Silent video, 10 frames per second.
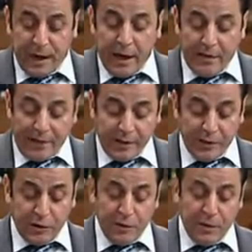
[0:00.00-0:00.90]

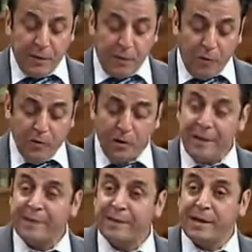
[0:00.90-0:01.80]
Investors, both
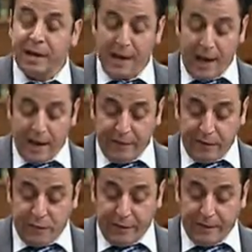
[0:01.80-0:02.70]
domestic and
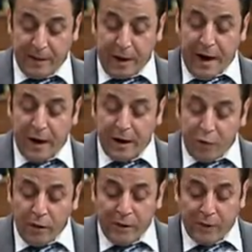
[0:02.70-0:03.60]
foreign, are
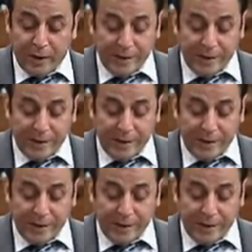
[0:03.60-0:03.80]
looking for